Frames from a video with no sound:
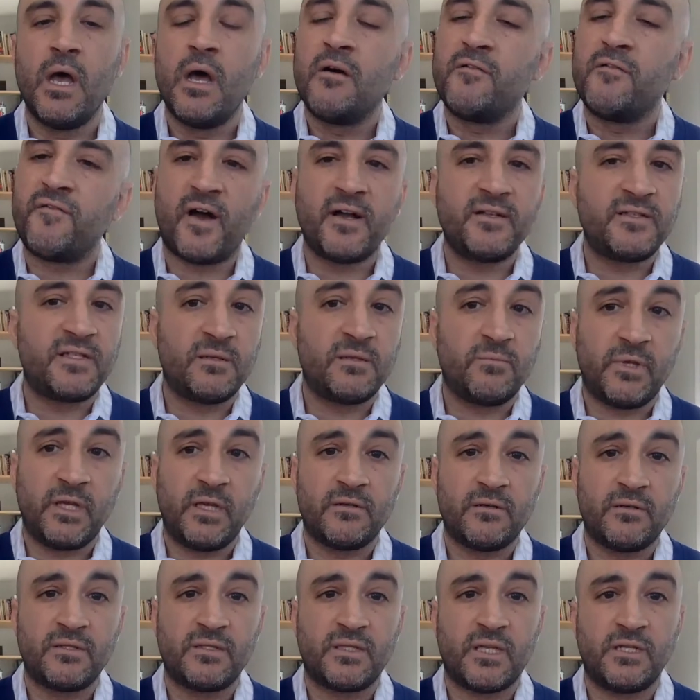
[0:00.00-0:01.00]
Find some
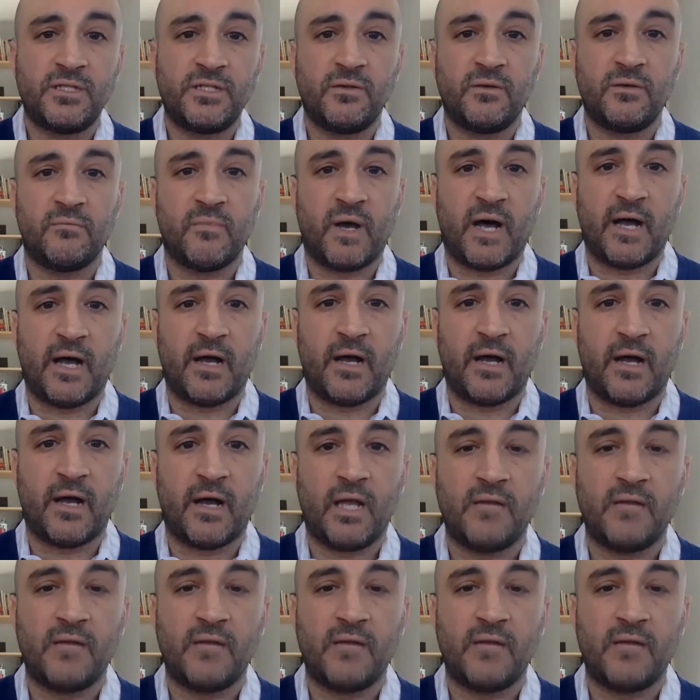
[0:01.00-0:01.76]
leaders that you admire